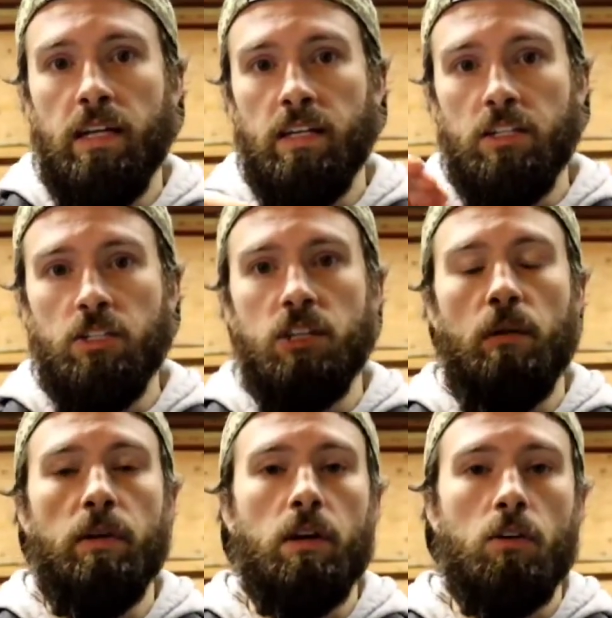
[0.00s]
ignition
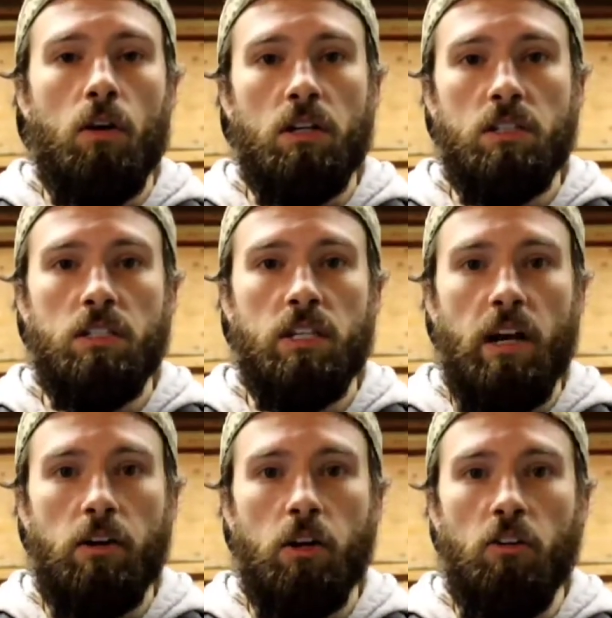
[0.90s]
timing across the
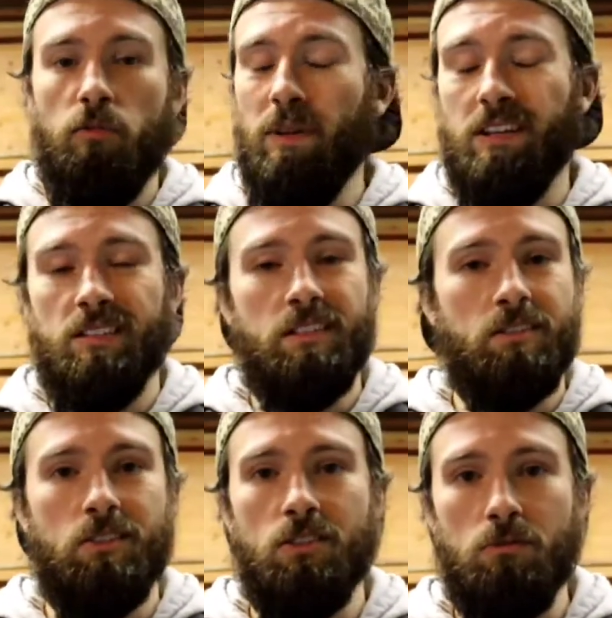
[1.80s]
entire curve because these are